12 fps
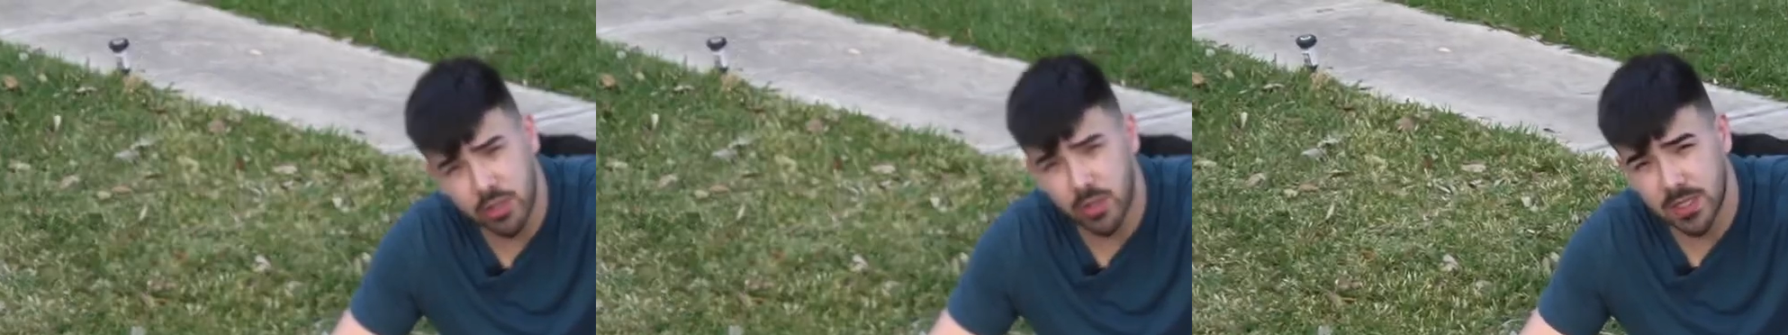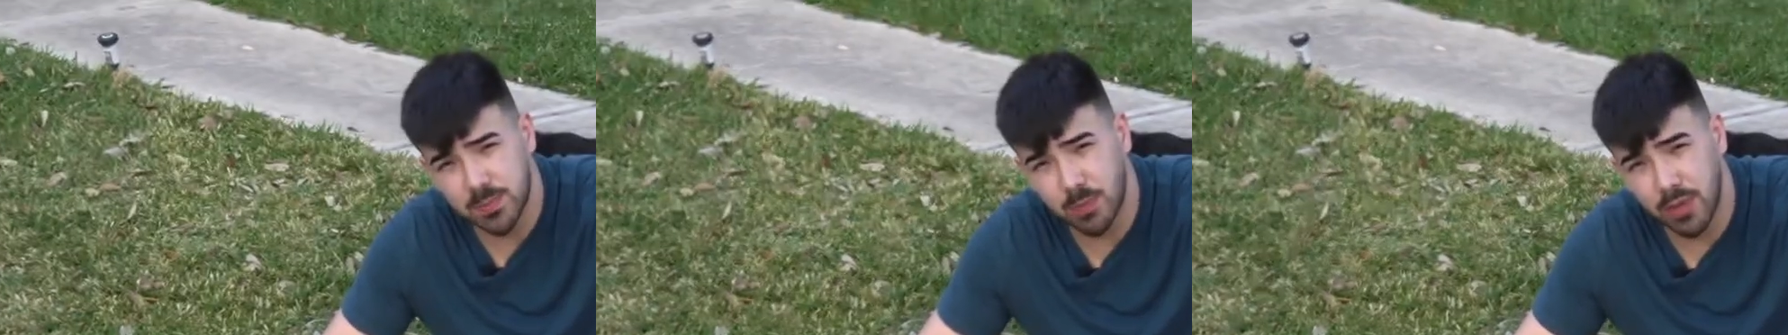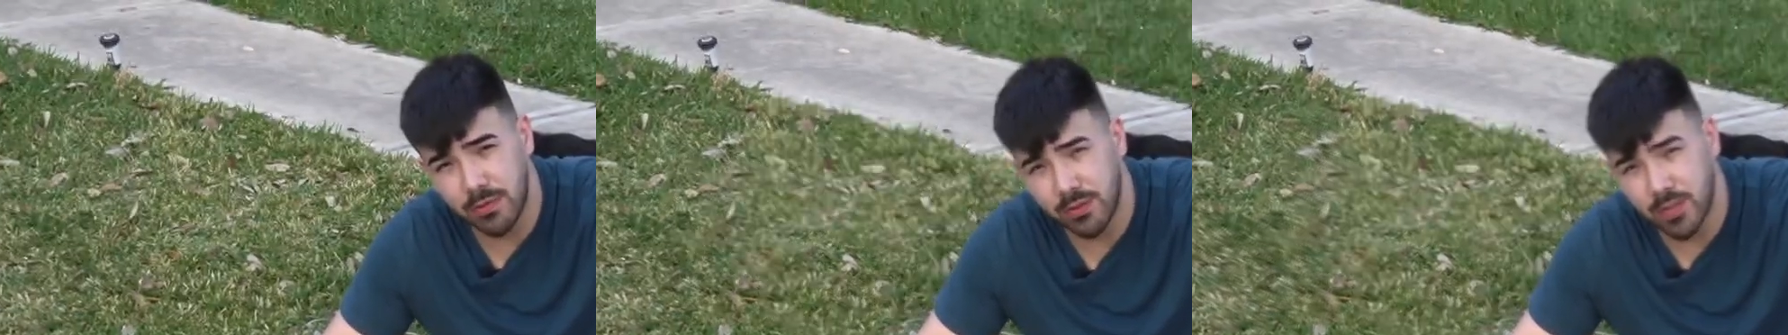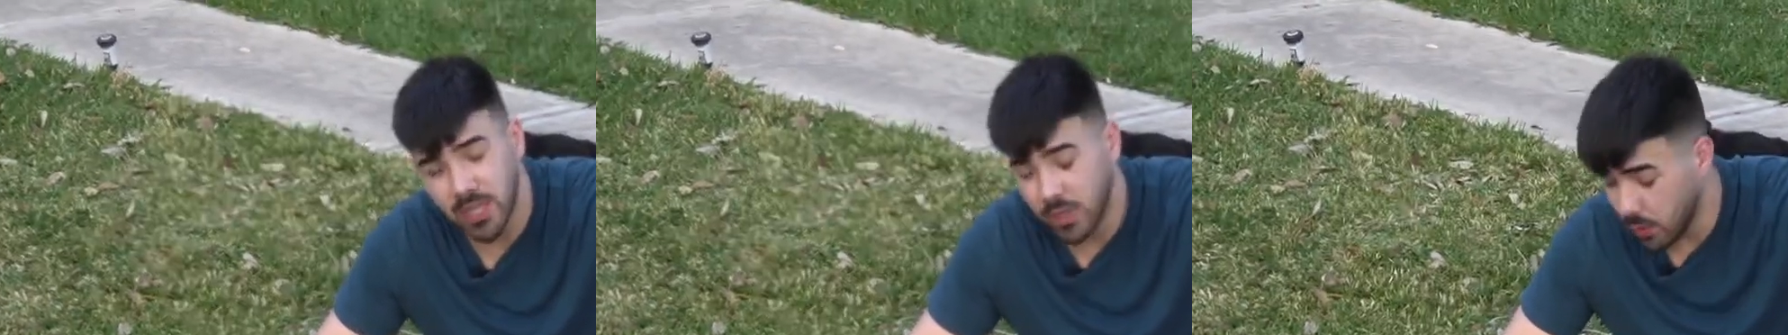than your
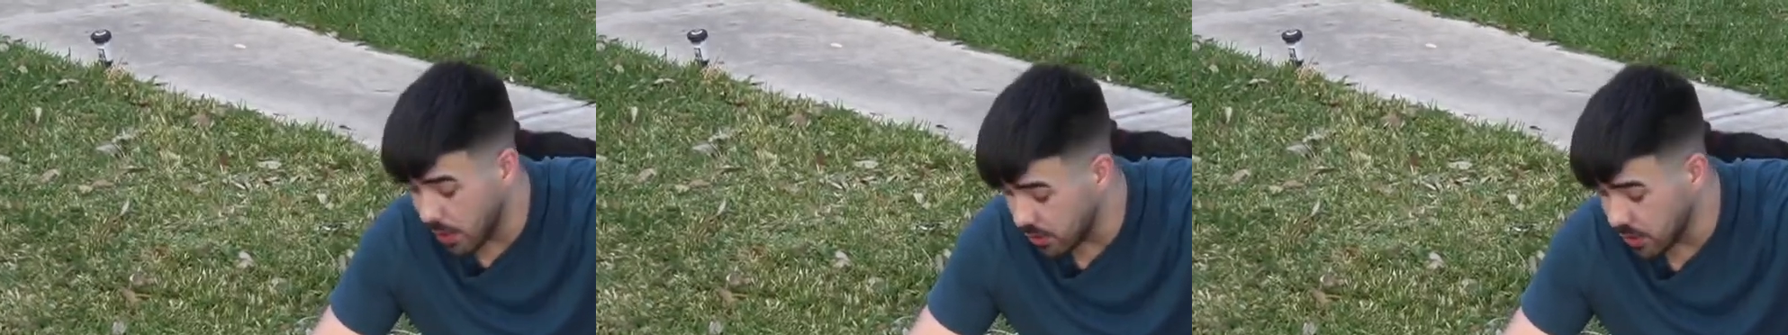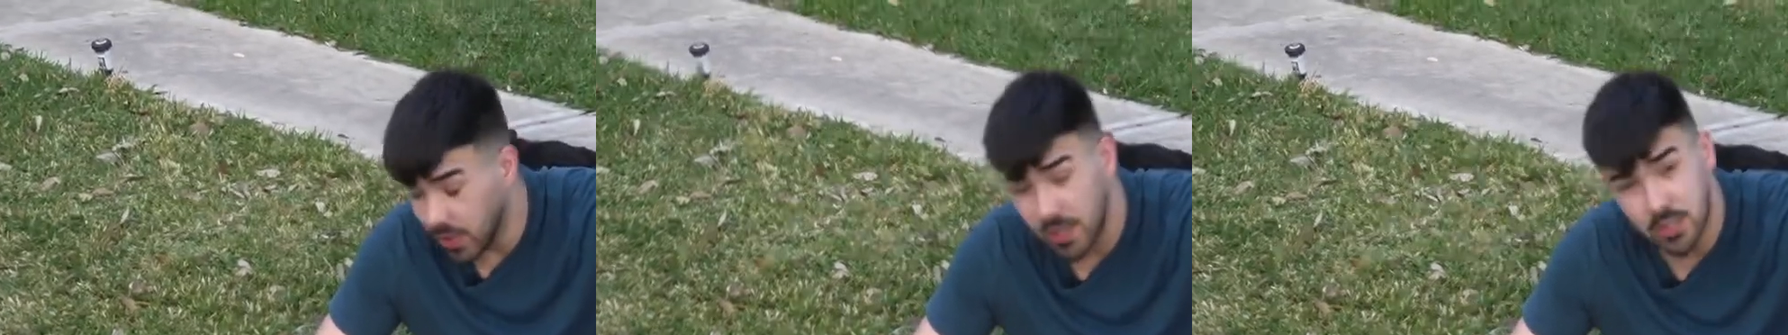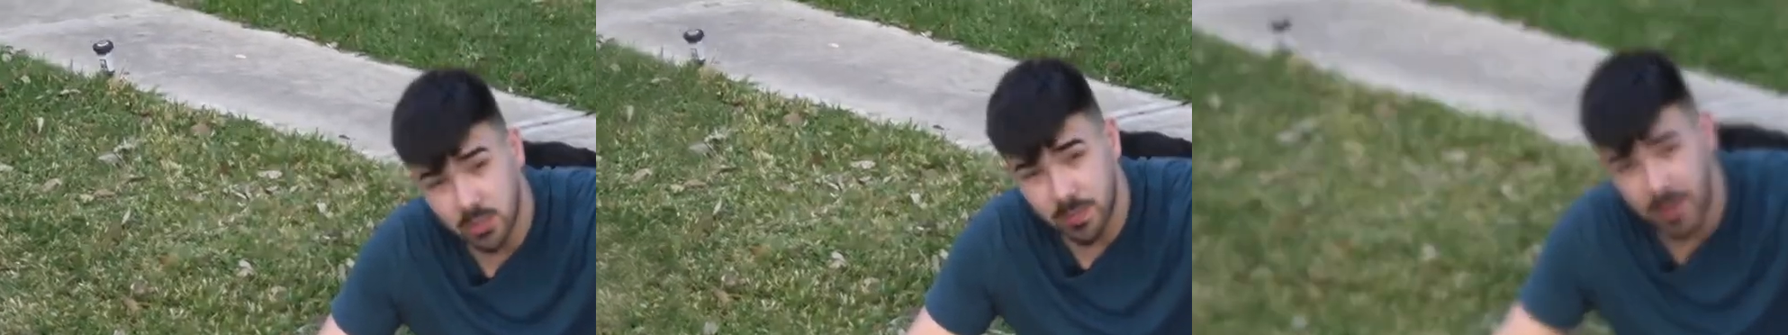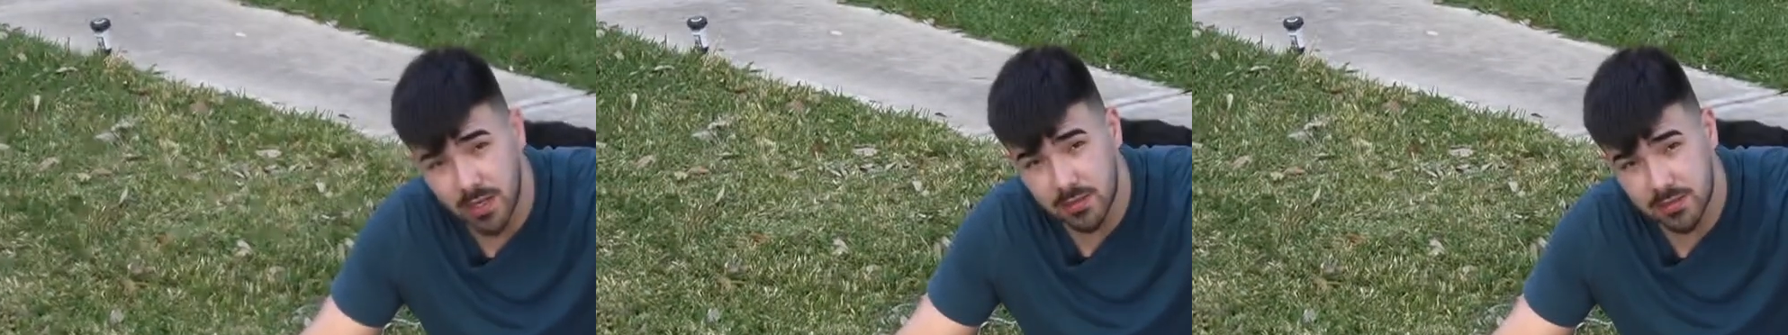ex-boyfriend at around 100
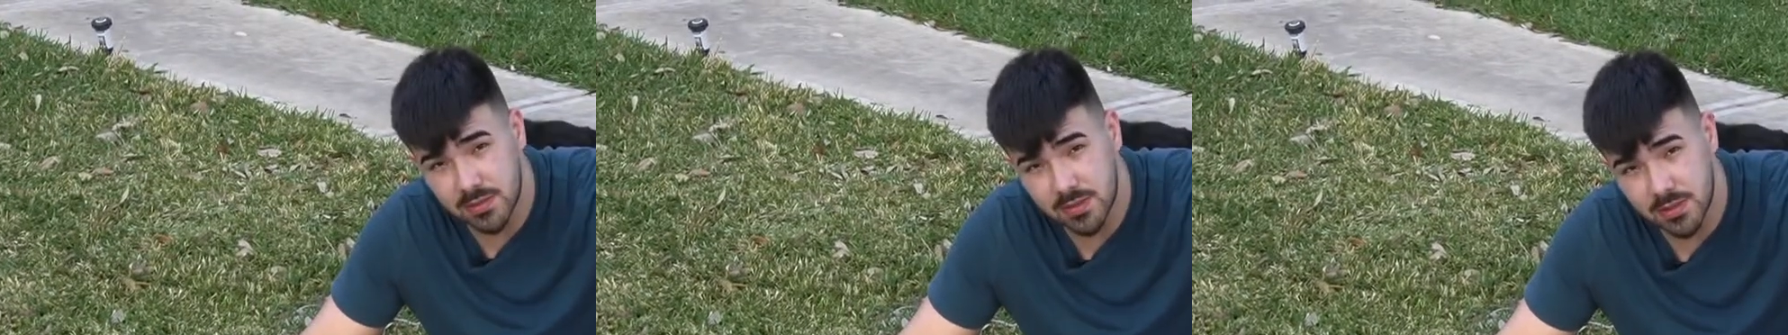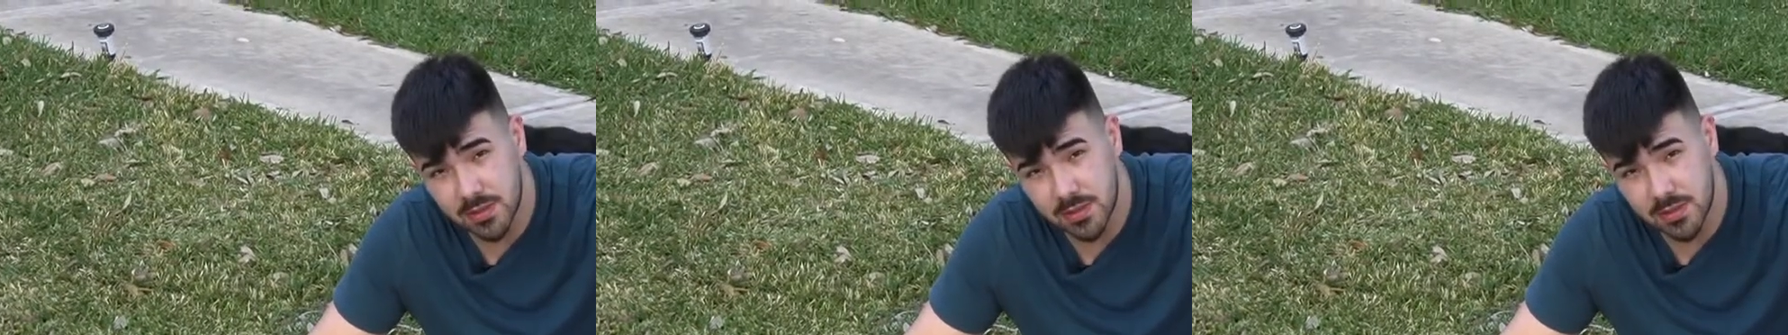pounds